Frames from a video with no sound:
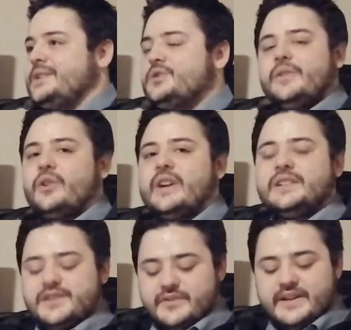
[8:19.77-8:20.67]
you've
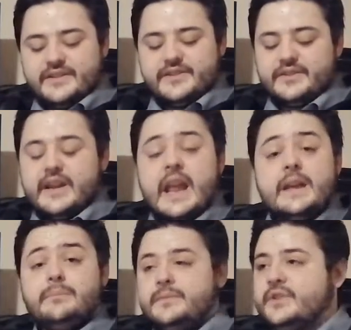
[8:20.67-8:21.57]
already surrendered your
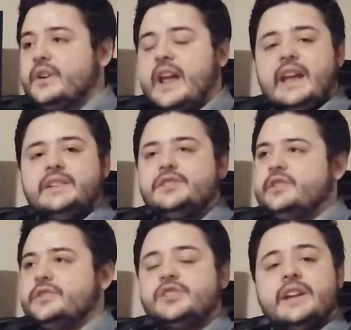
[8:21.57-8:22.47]
name, your age,
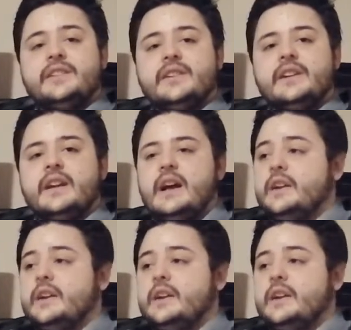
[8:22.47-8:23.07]
your gender.